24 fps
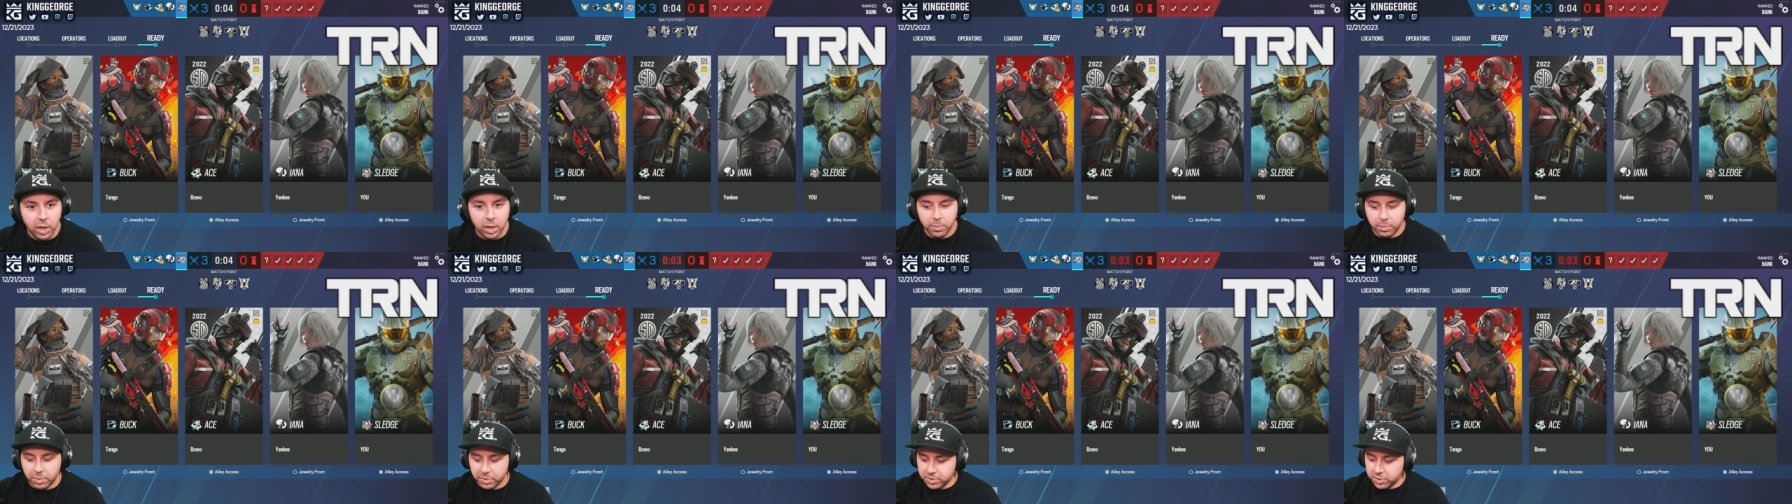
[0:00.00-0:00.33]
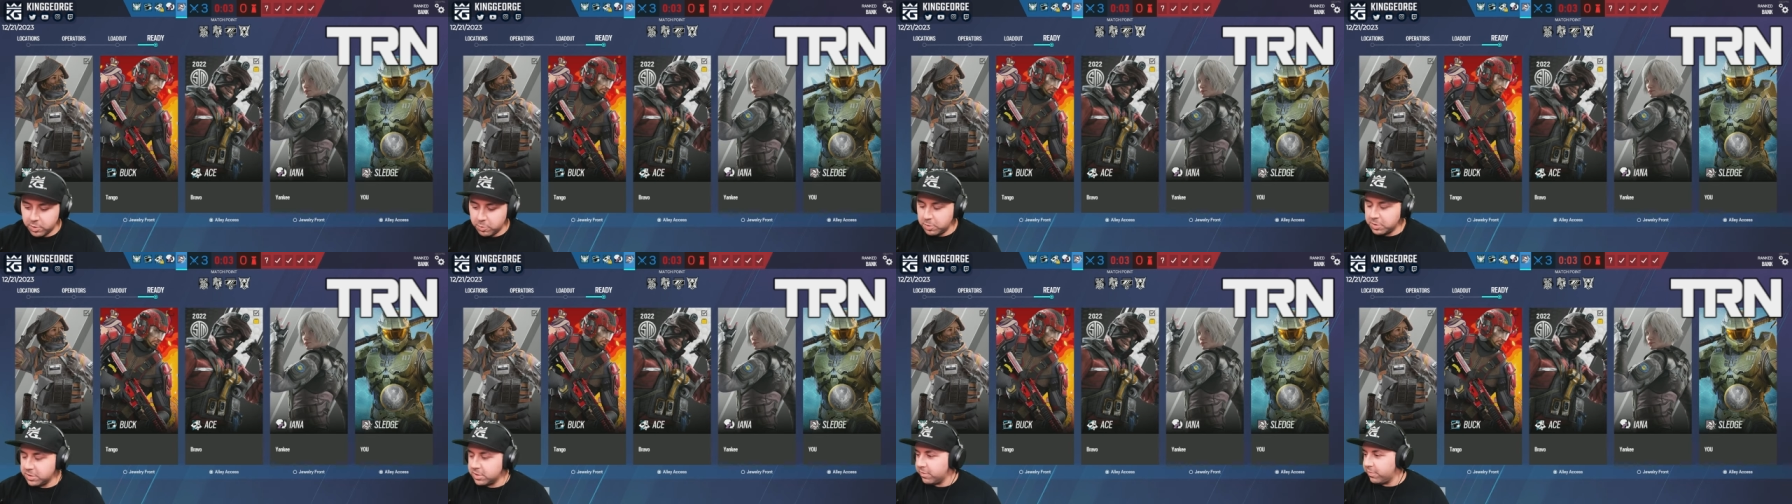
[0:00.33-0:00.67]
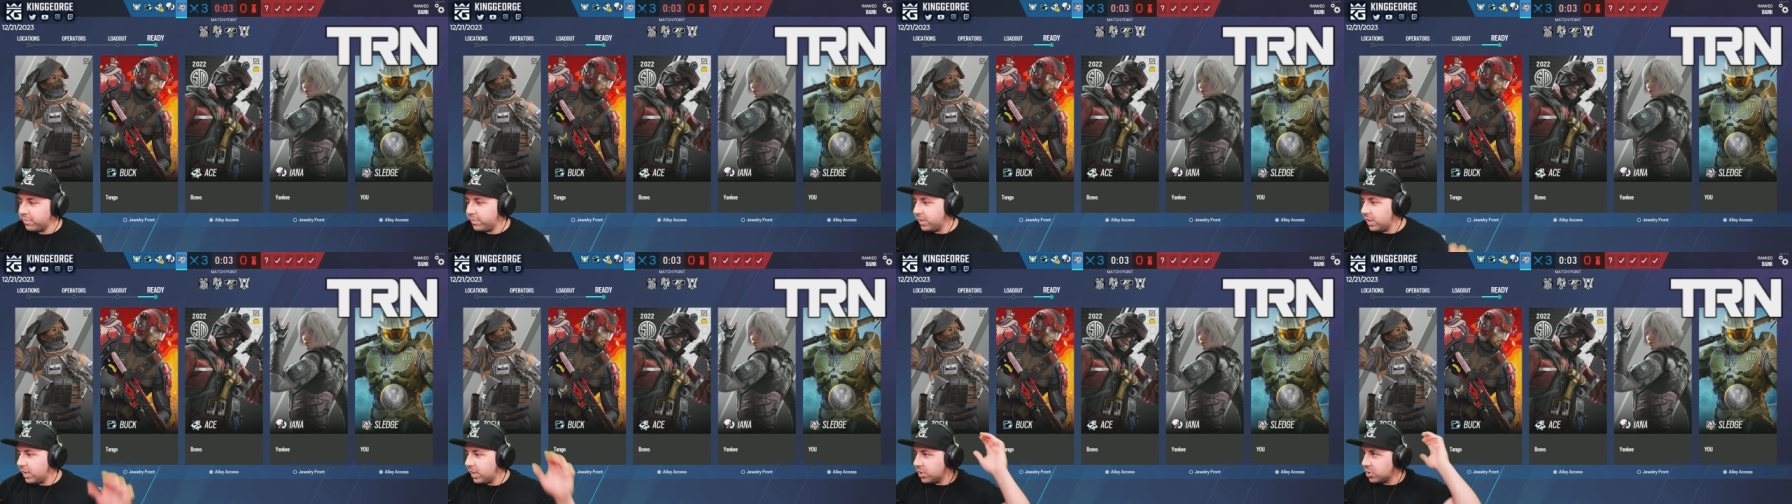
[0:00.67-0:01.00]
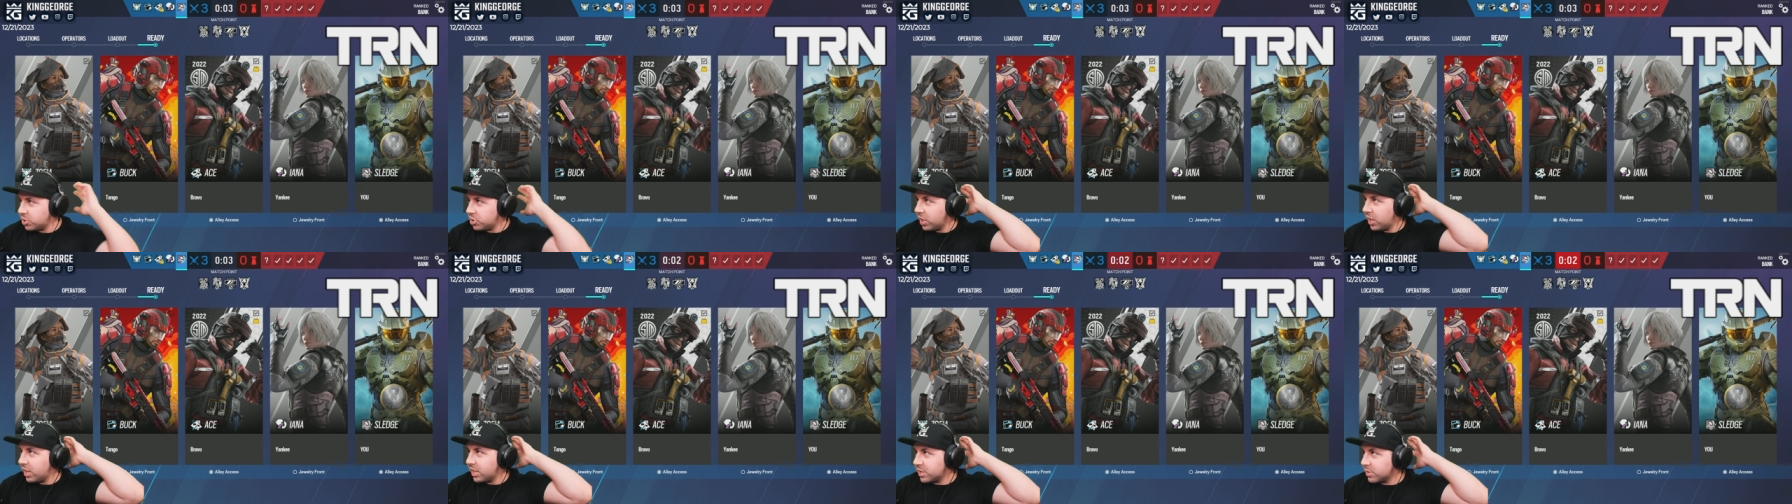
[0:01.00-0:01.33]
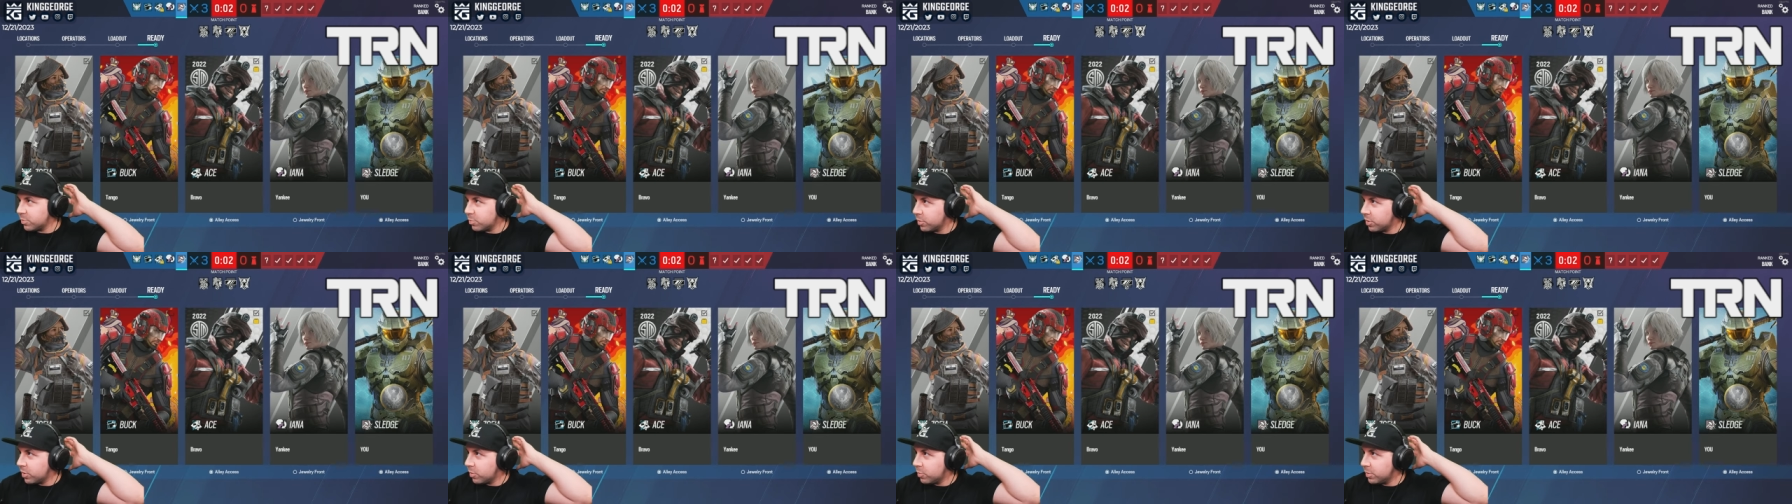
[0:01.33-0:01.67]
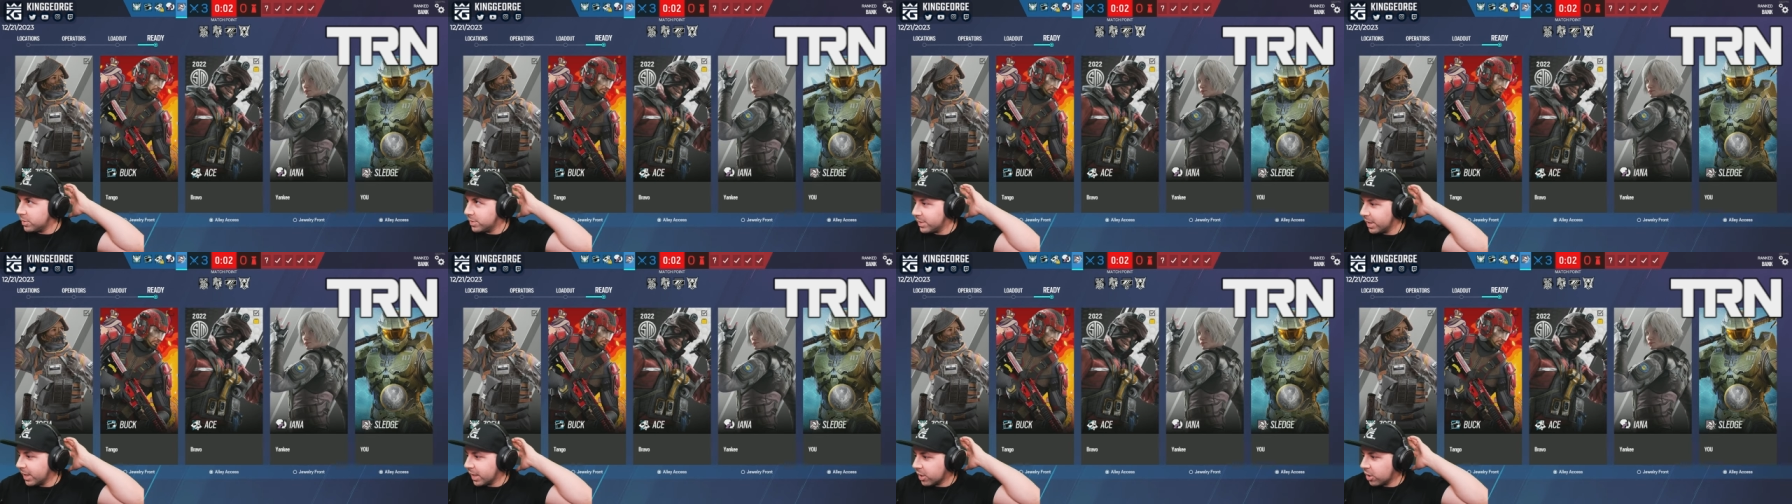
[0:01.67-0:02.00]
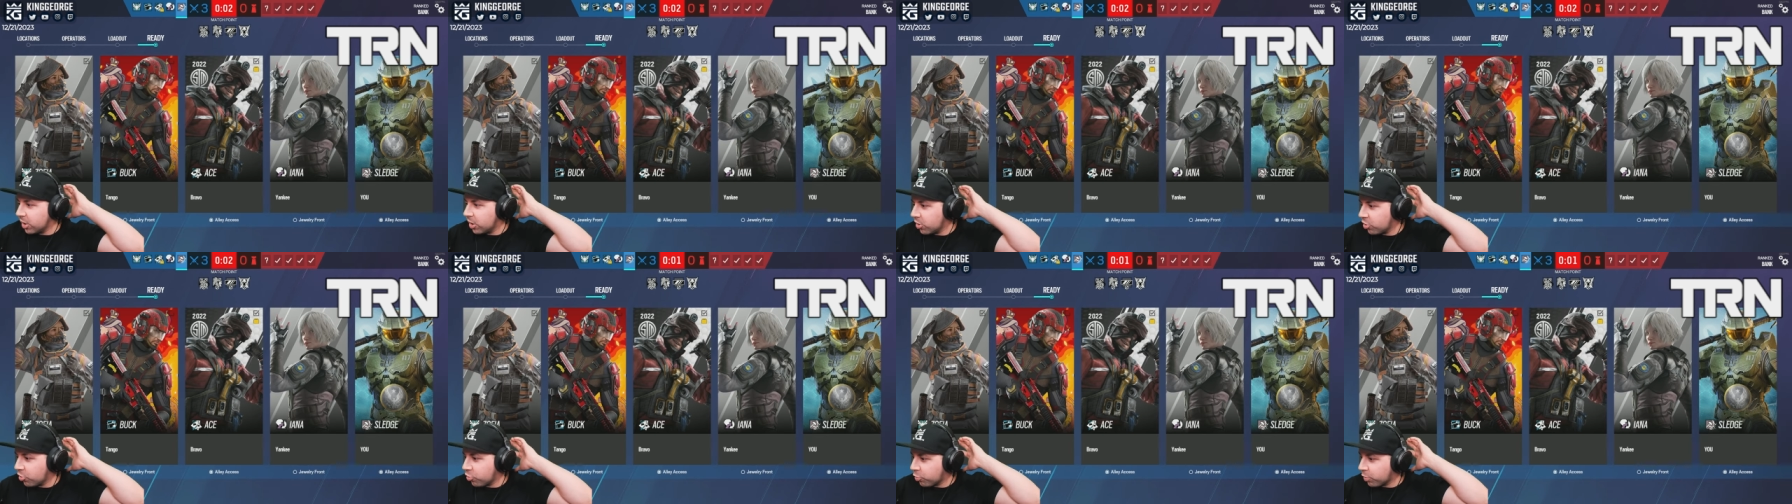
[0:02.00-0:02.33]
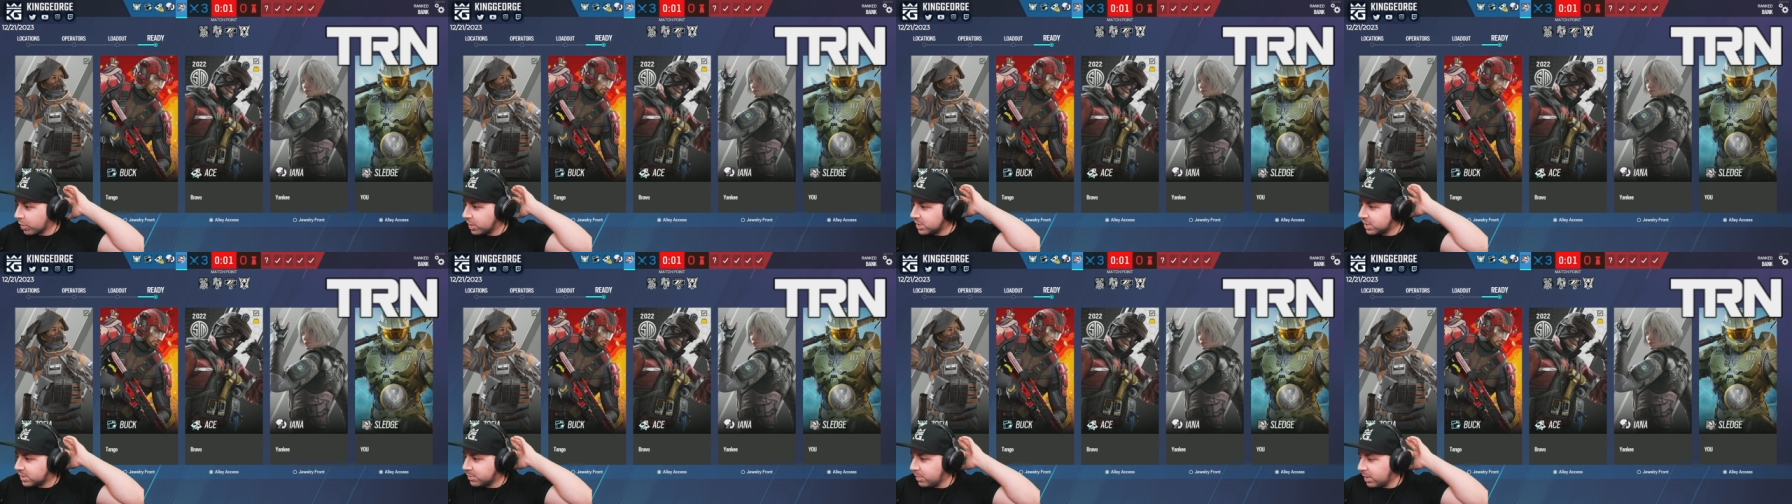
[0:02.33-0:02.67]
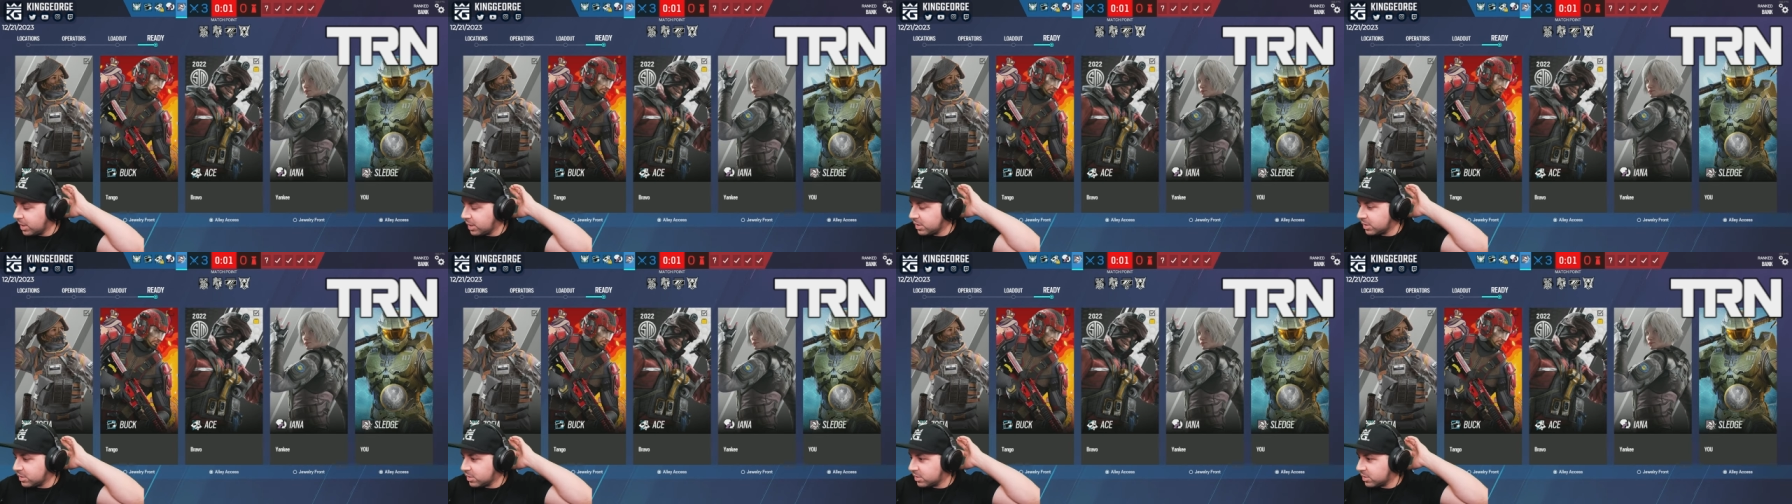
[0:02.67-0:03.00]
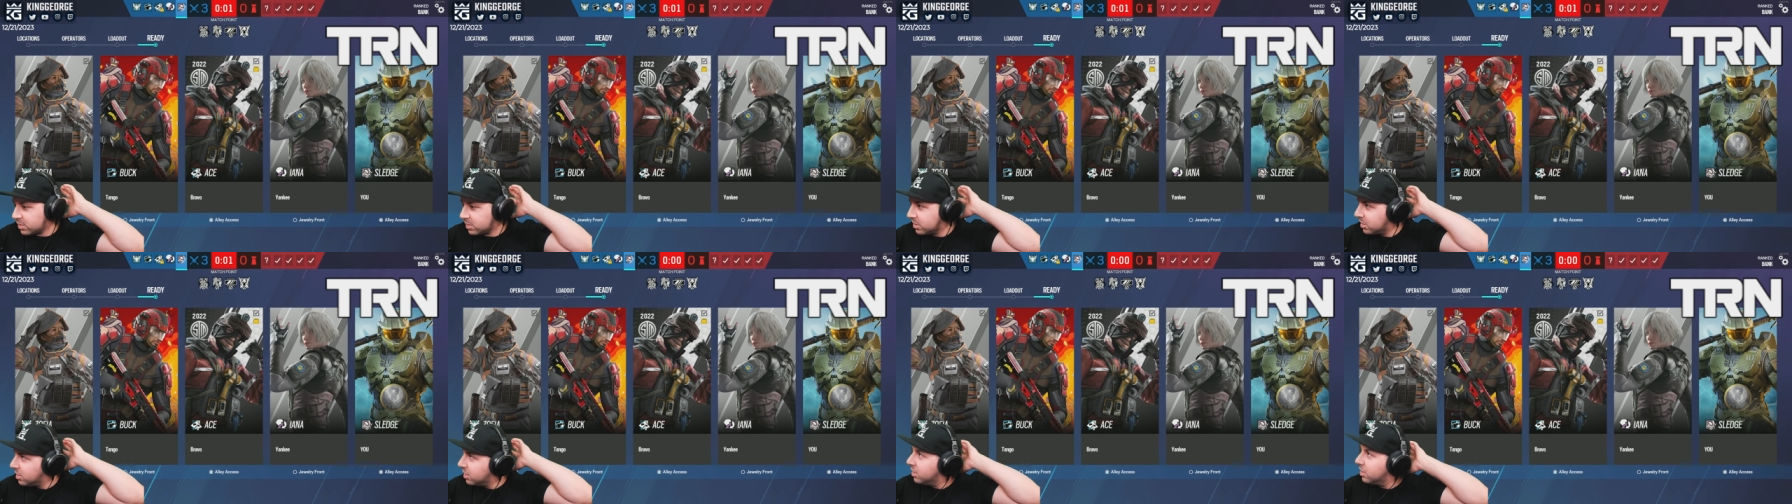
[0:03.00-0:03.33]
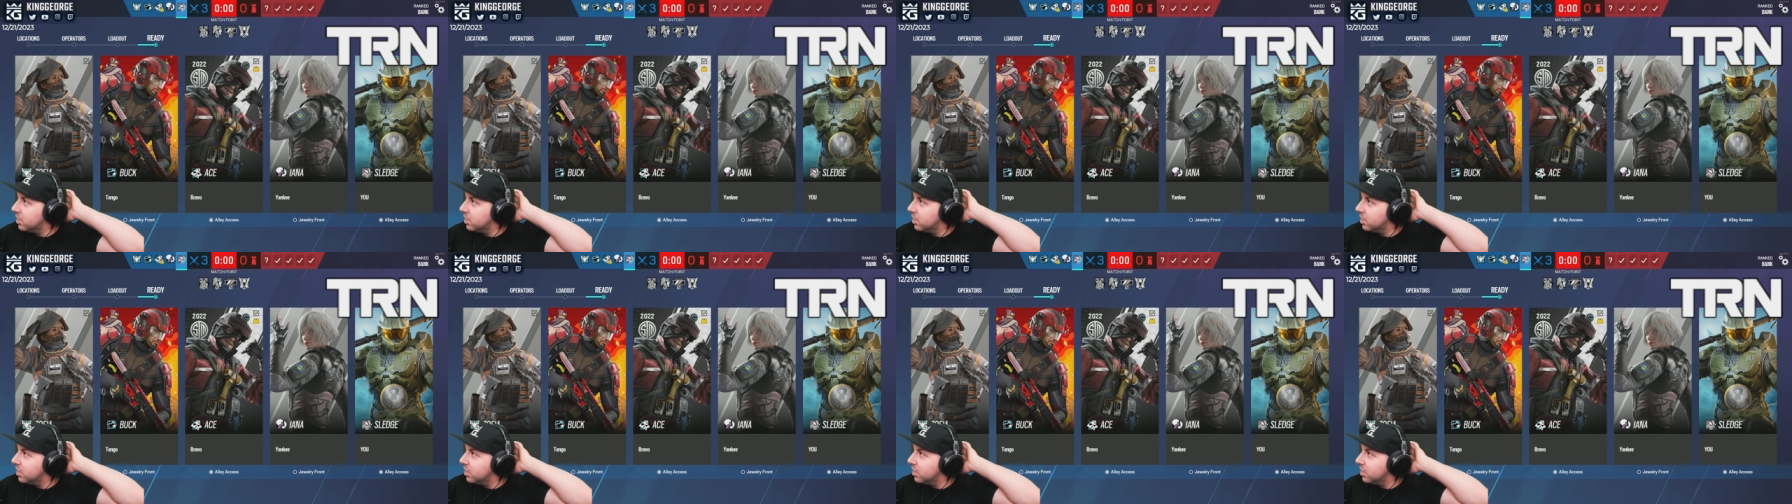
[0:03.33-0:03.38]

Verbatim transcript: But there was a VHS where there was, like, Christmas,